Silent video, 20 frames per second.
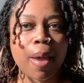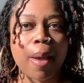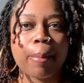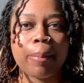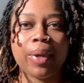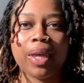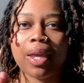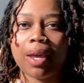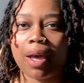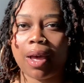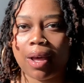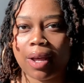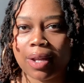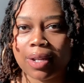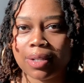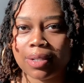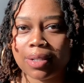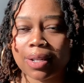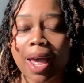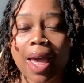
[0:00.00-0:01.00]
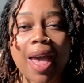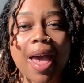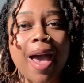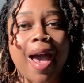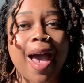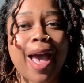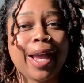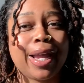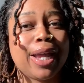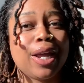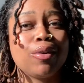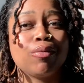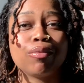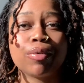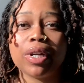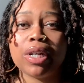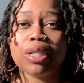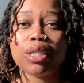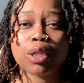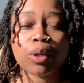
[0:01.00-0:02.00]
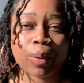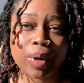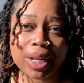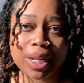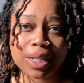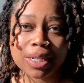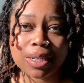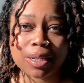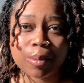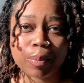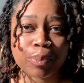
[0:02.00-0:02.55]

because i can retwist